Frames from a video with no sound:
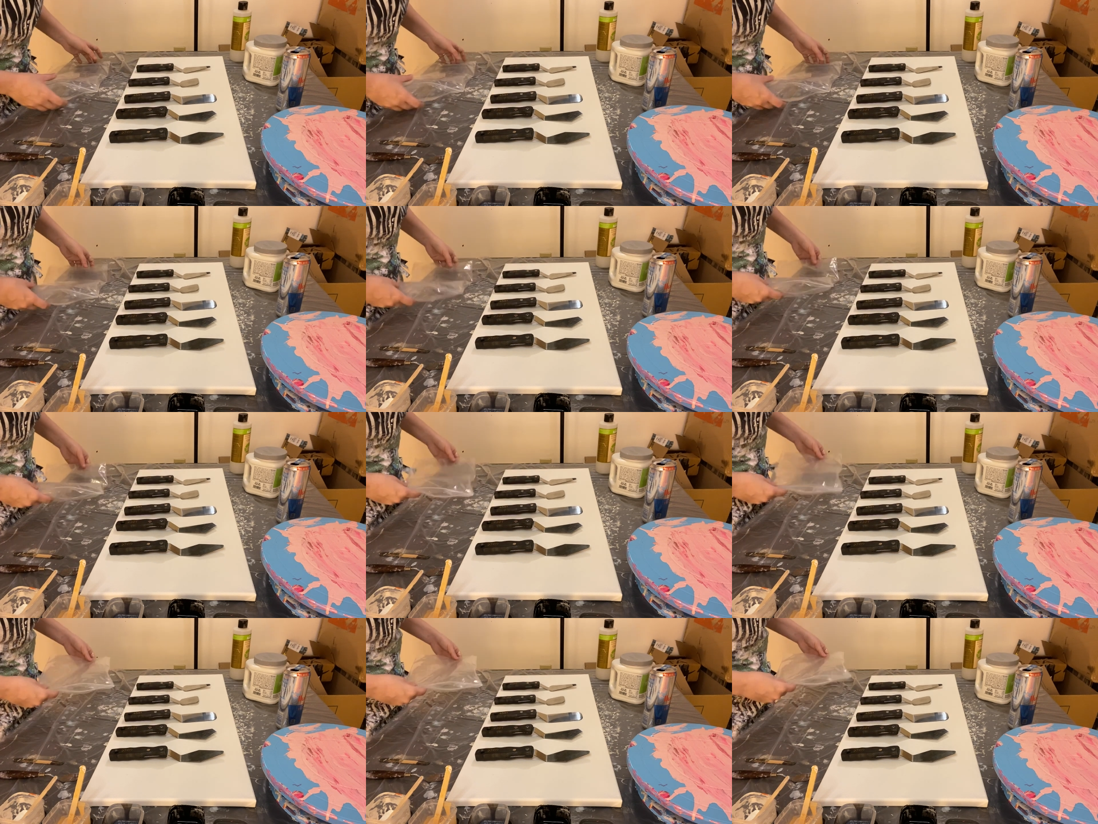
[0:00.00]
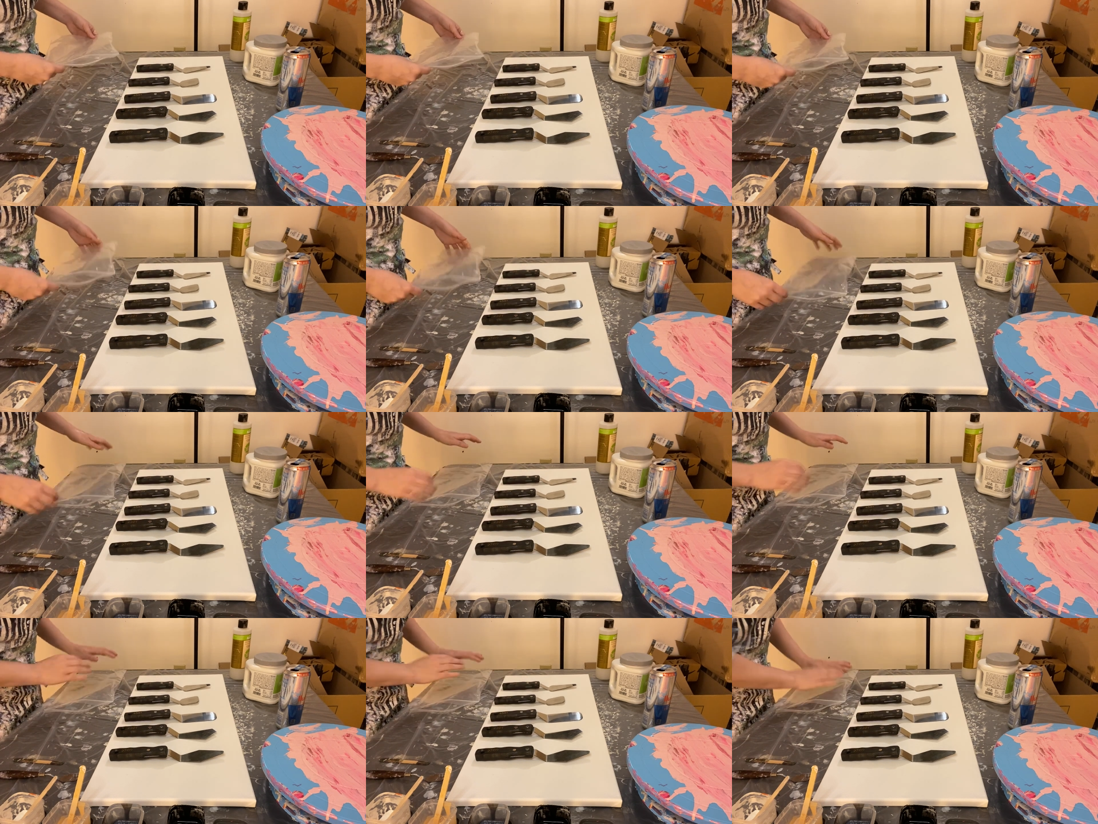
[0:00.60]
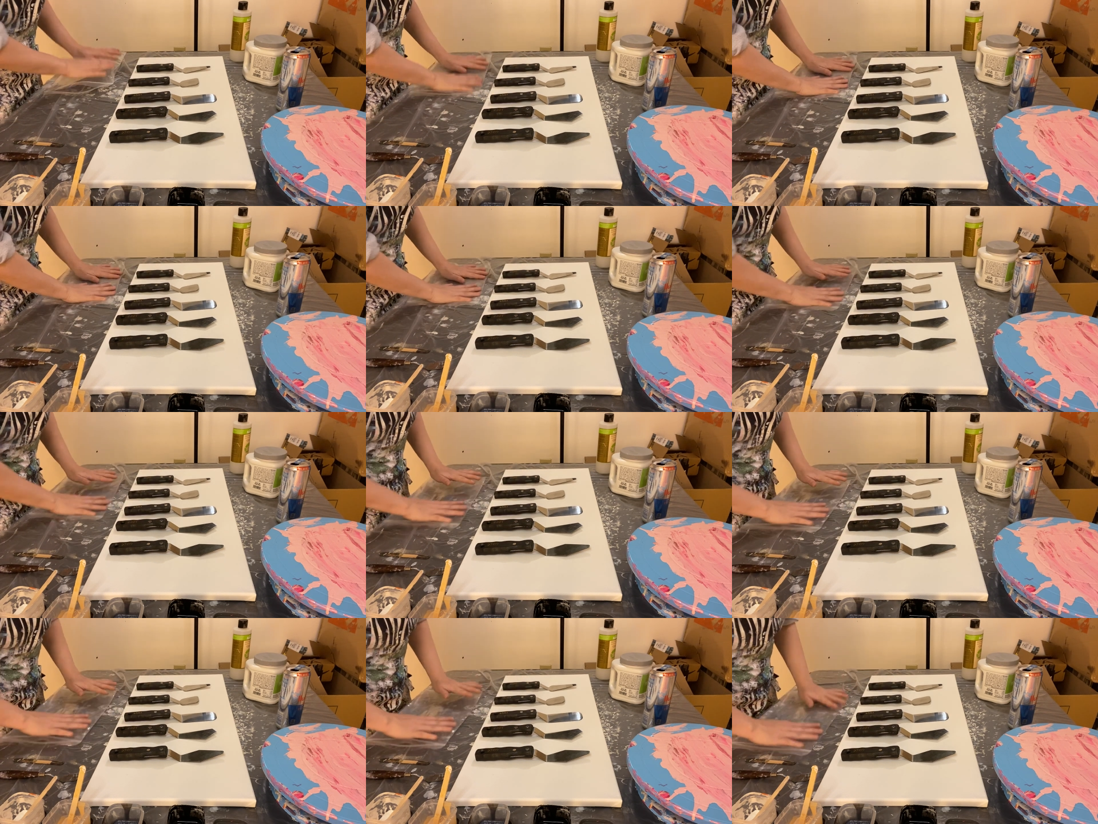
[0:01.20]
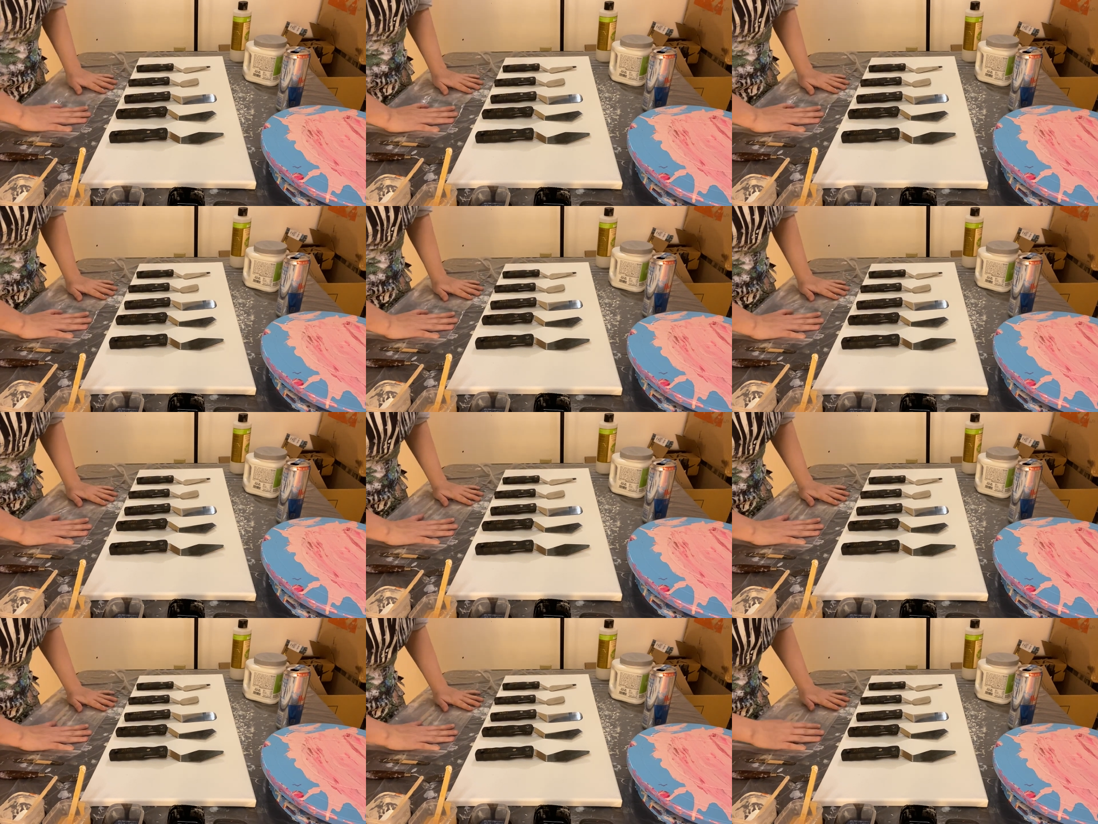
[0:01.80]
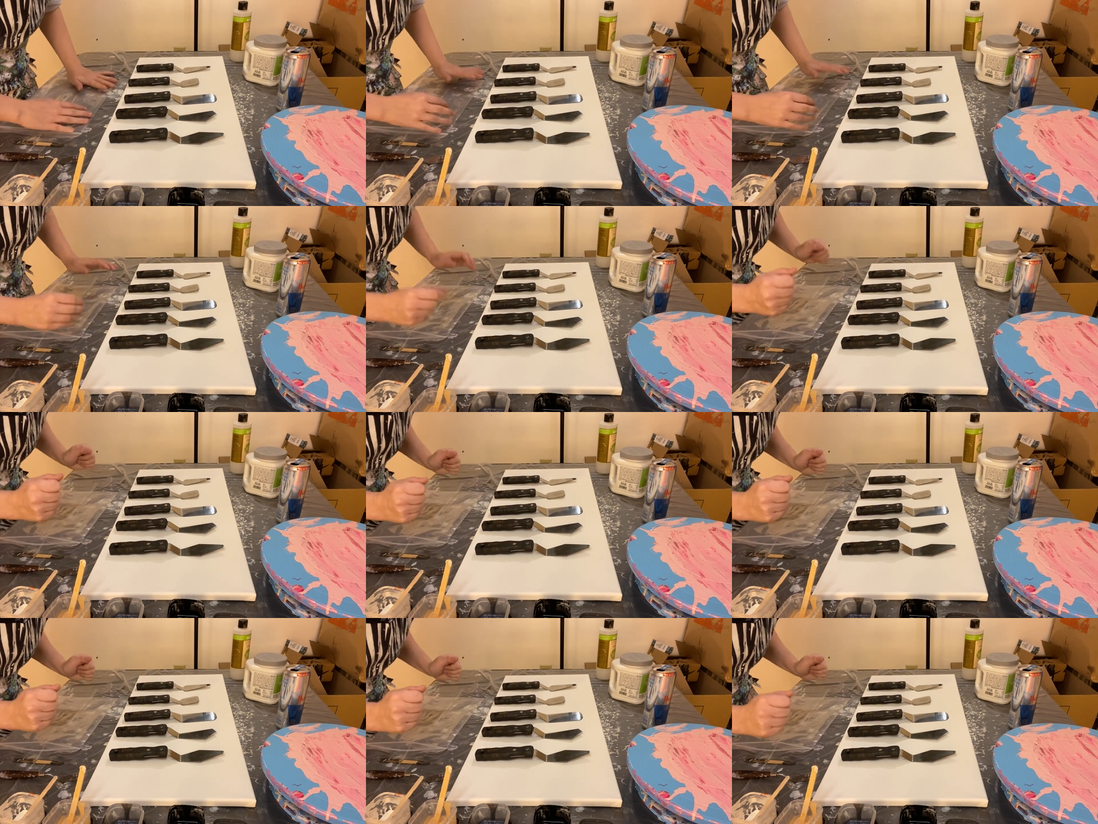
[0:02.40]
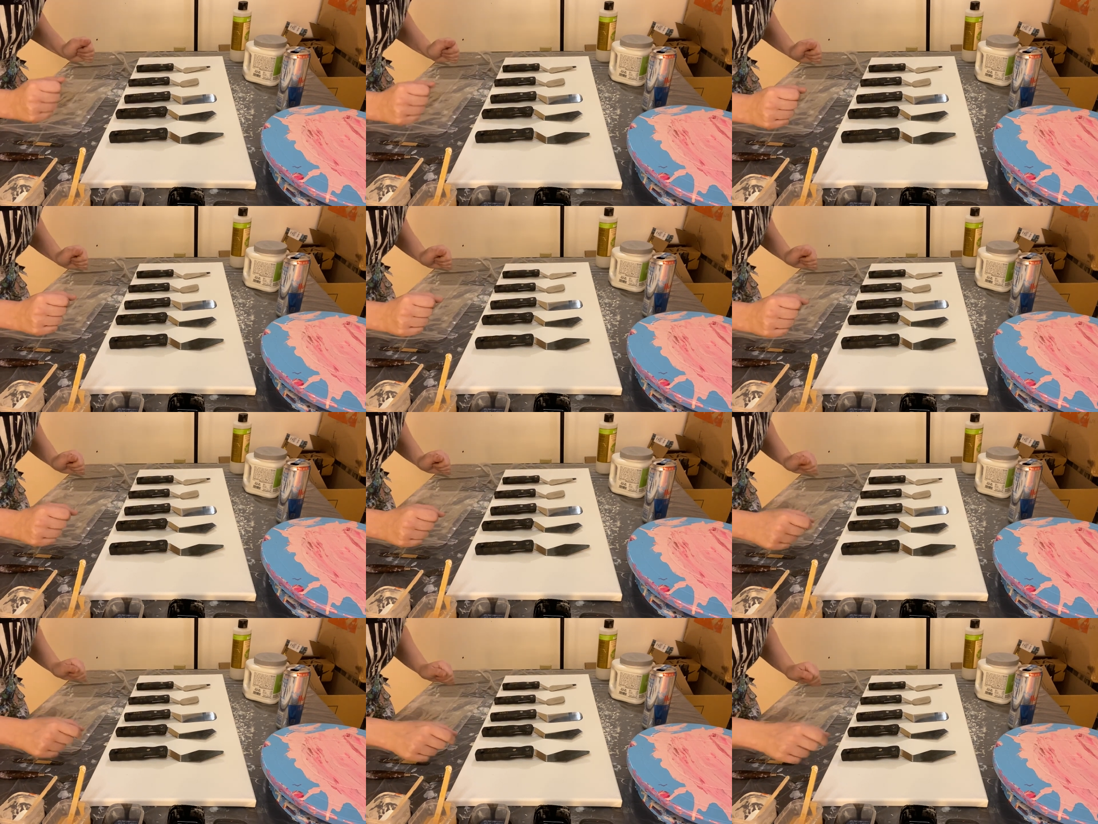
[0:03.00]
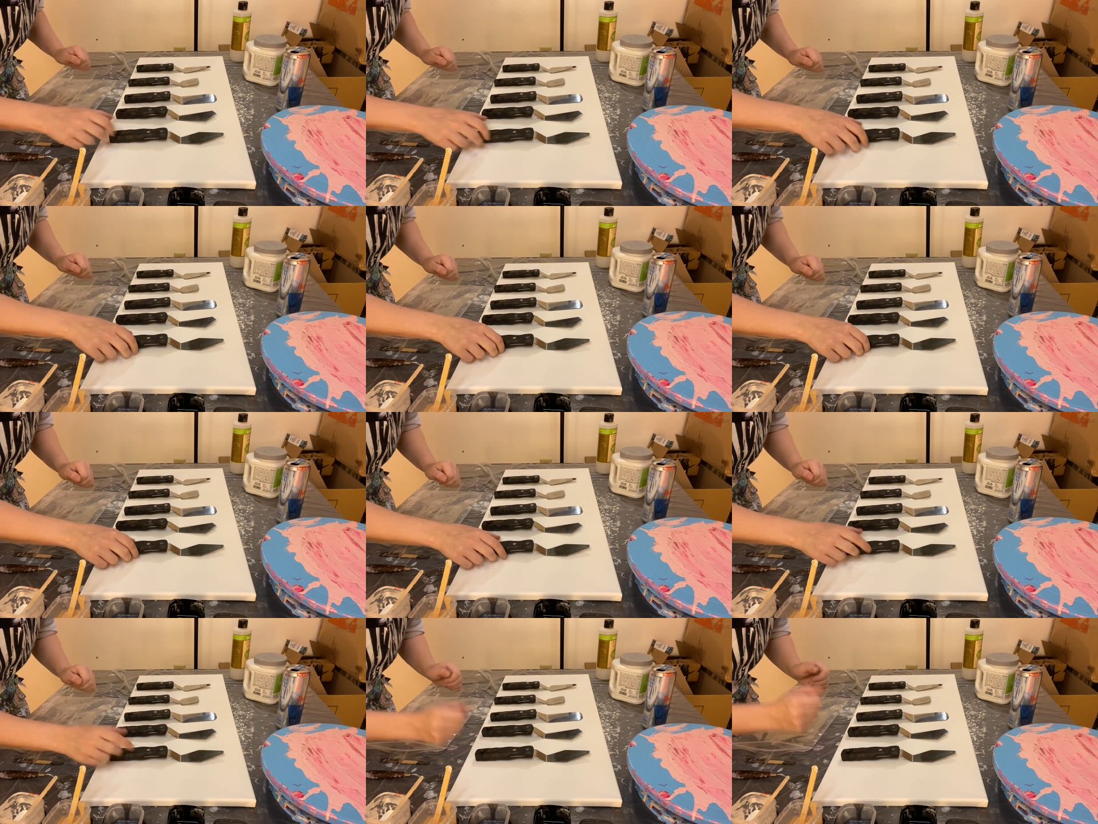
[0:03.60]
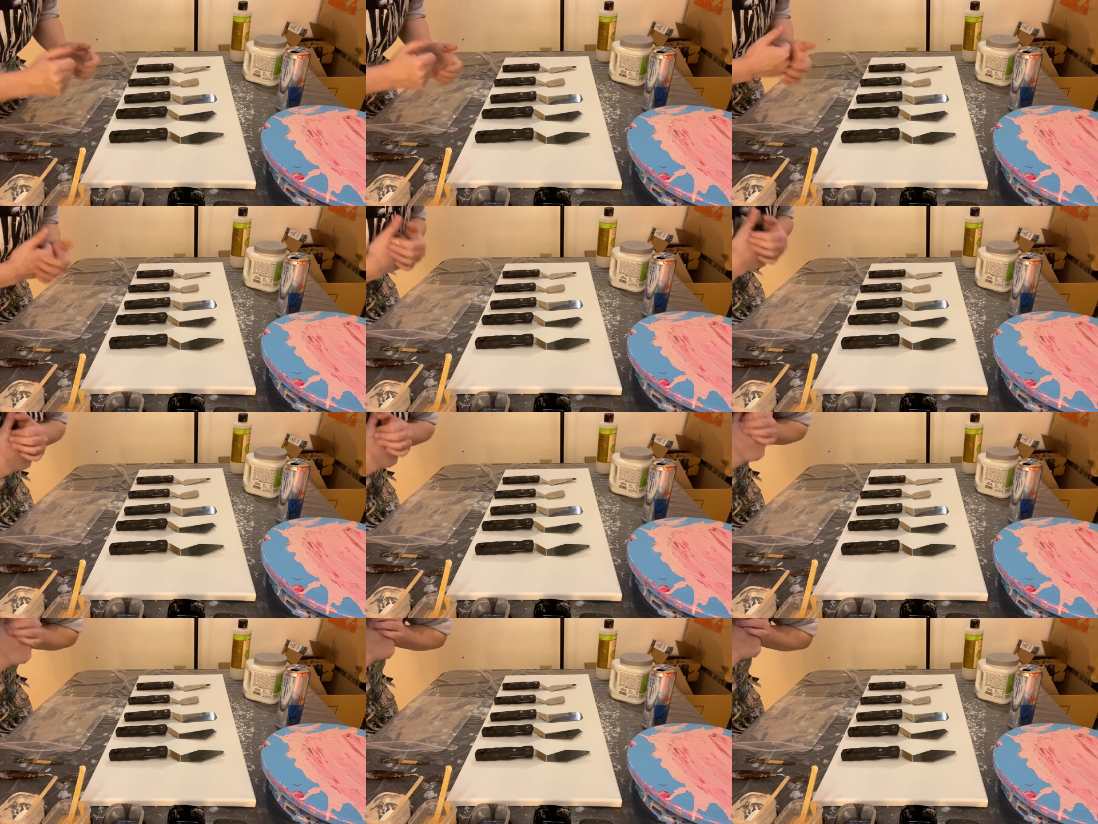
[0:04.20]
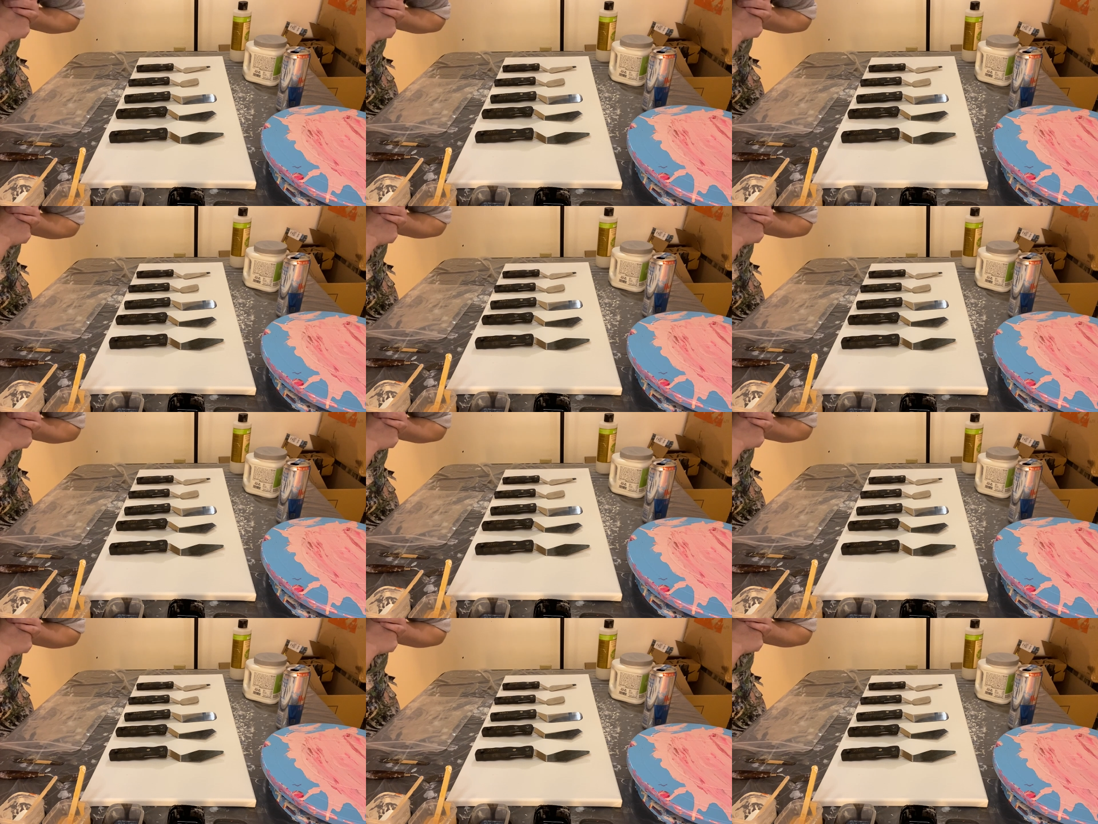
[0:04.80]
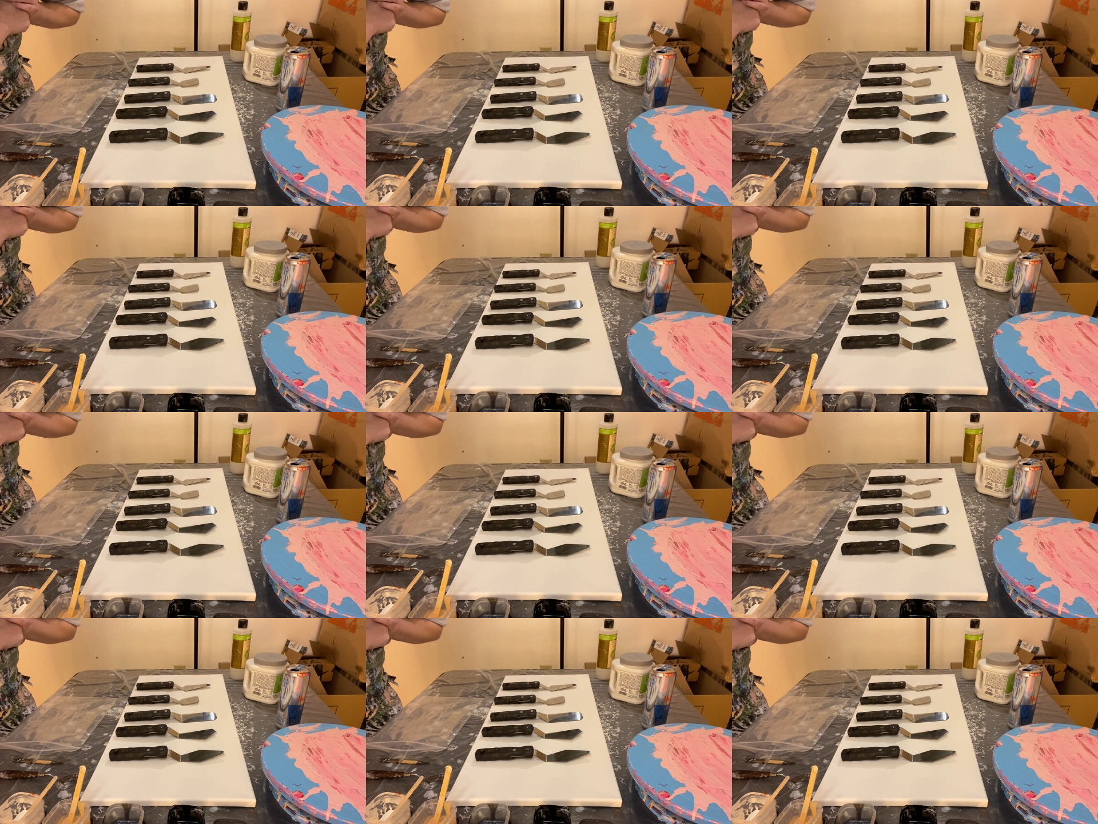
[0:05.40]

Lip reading: Nobody's mouth can be seen.